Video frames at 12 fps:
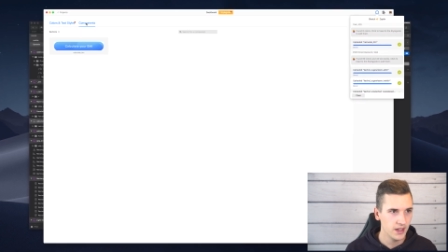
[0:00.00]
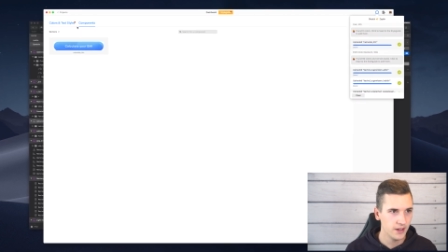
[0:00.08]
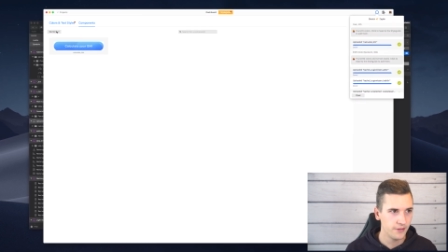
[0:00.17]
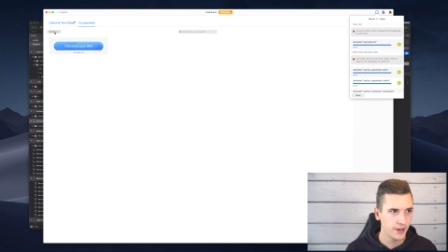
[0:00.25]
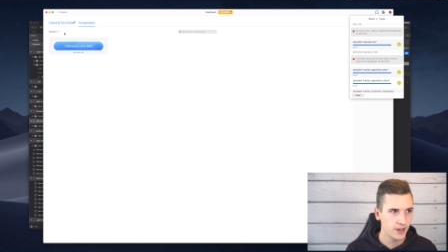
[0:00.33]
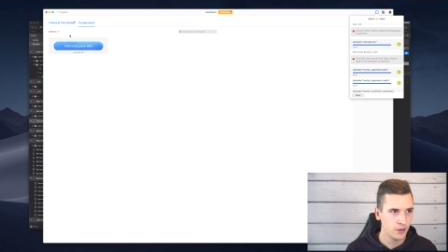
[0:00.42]

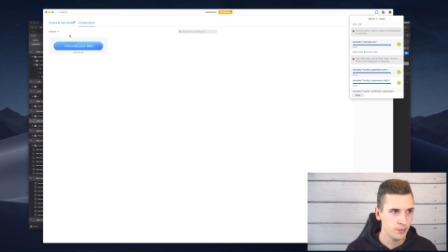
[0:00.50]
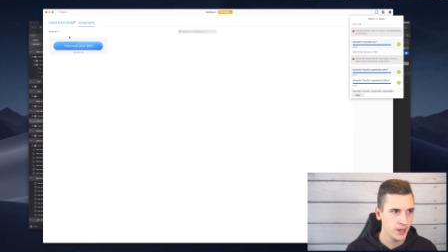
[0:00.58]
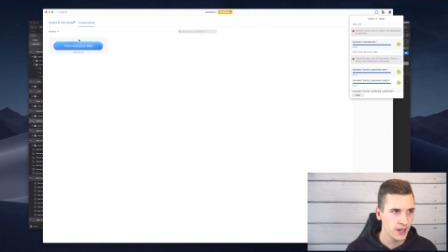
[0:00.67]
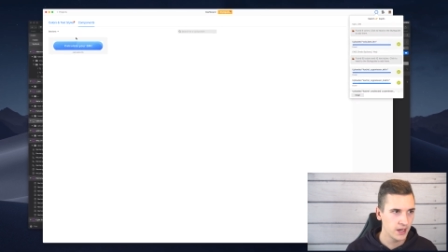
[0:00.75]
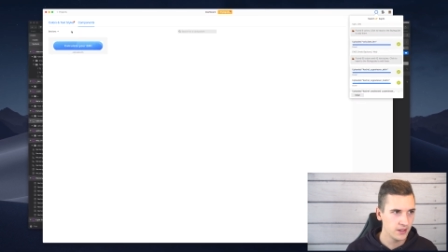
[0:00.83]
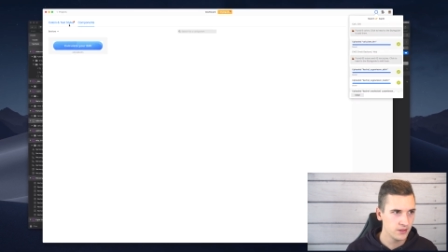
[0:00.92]
If I go
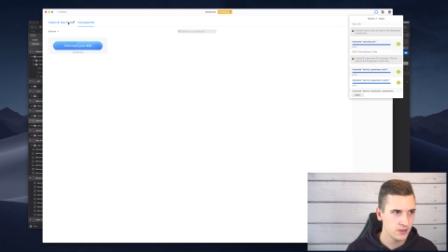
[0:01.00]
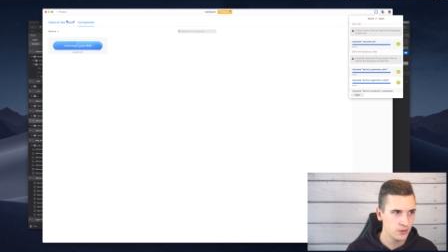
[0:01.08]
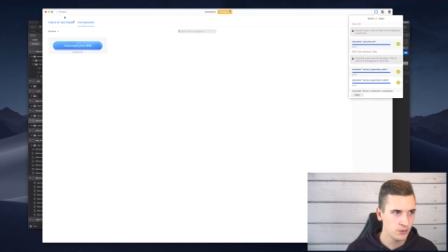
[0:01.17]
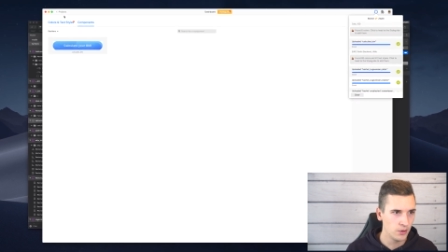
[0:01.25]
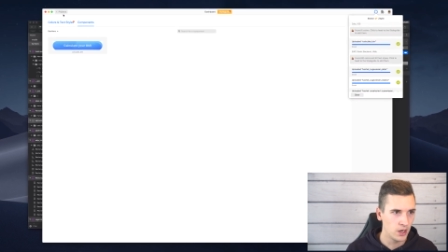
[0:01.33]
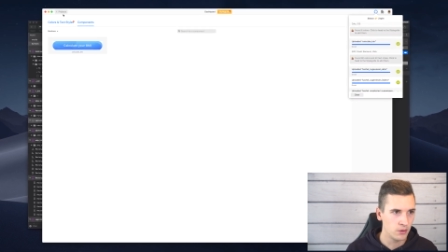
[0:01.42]
back
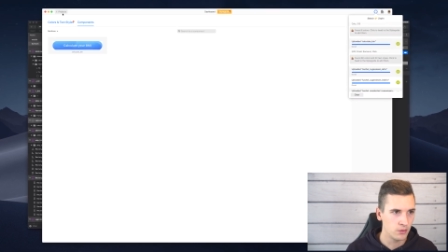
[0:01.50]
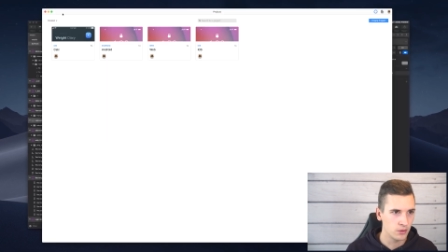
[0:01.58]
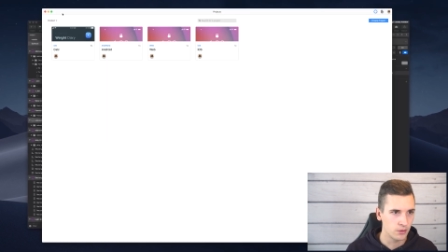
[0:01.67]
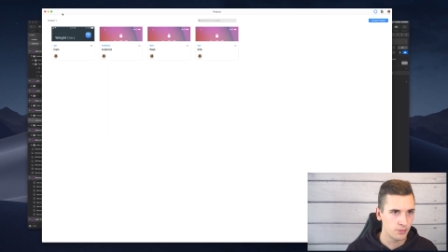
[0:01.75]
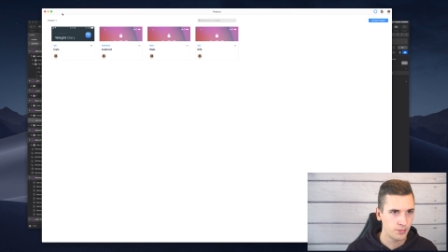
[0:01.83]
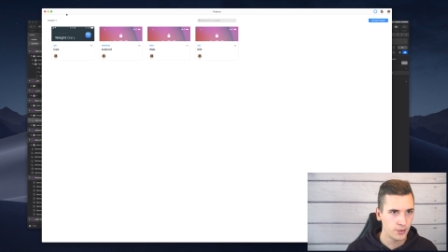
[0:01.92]
into
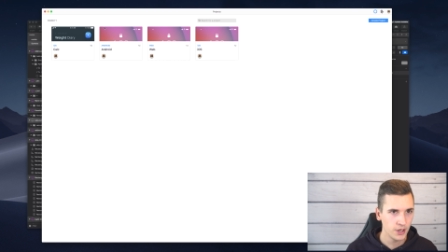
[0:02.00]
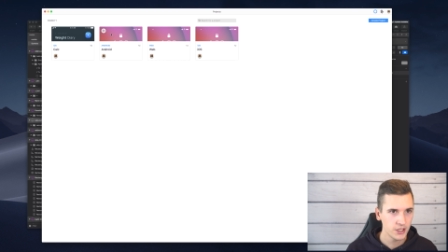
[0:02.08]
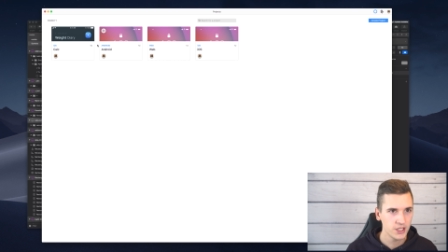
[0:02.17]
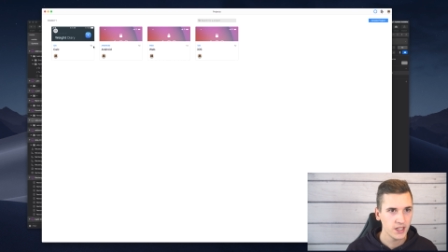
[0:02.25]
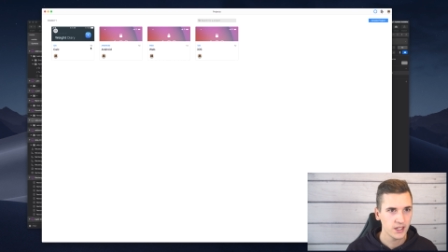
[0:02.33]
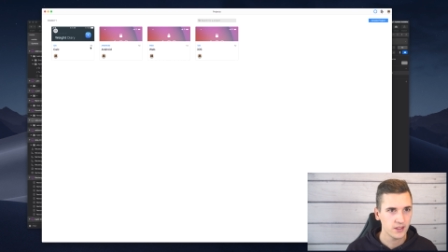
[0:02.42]
our
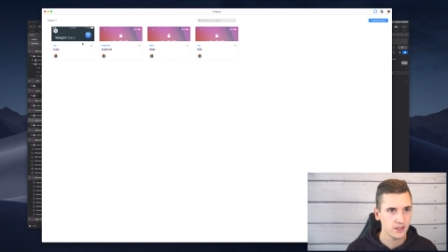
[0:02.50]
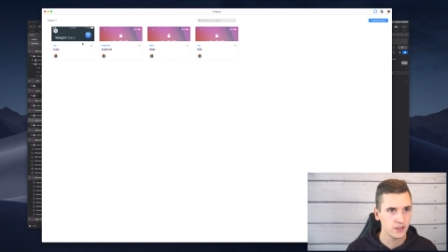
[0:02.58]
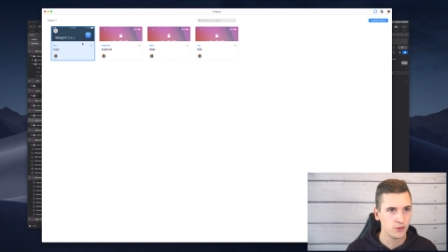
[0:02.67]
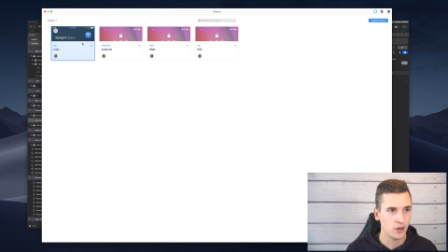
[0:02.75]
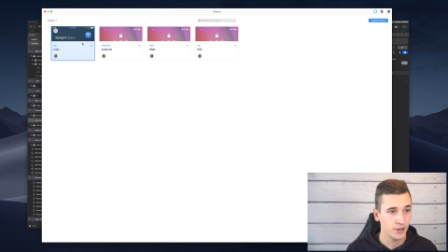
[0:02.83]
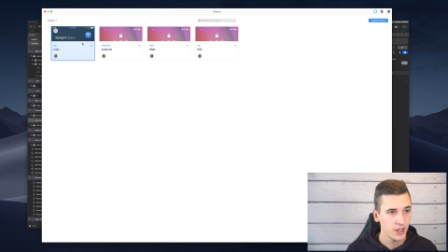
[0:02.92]
project,
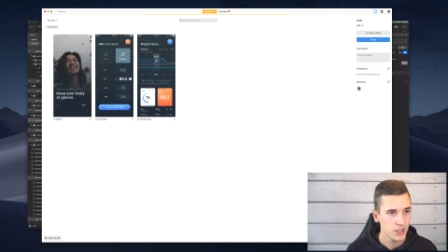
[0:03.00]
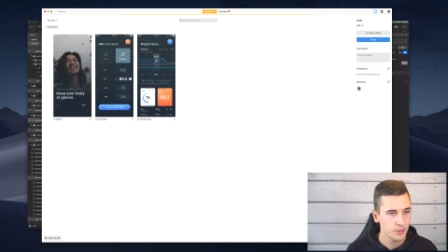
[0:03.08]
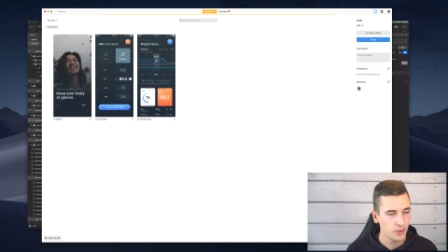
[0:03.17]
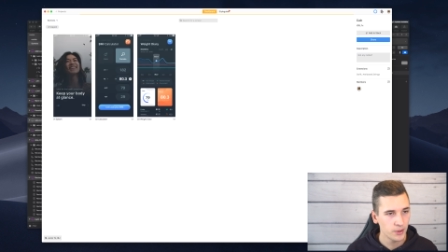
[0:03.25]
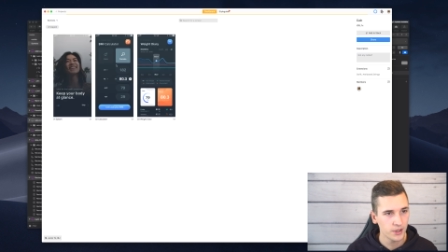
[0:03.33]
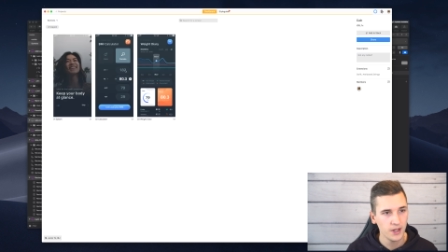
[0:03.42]
into our
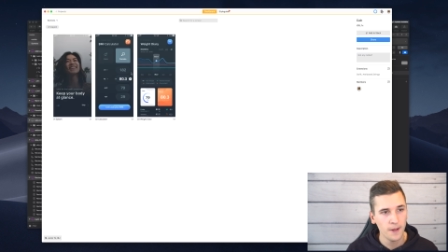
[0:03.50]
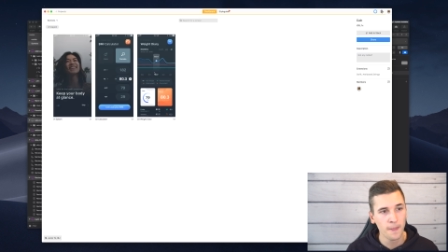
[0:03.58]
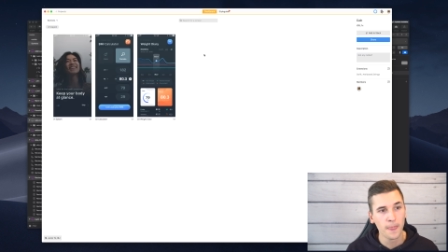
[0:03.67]
dashboard,